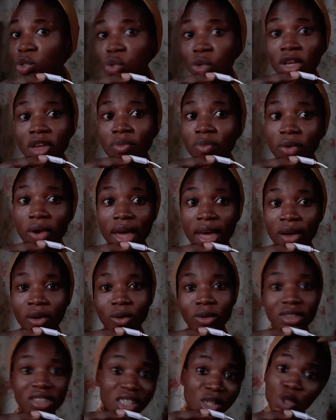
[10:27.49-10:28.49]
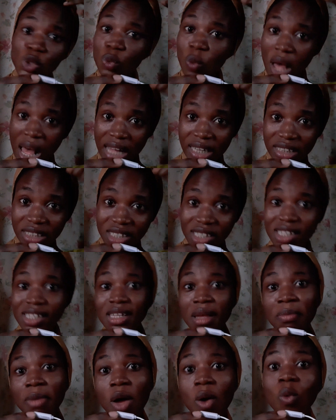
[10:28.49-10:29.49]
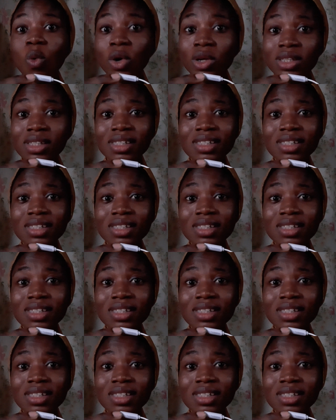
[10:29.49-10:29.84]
oyibo hair. This one is about what?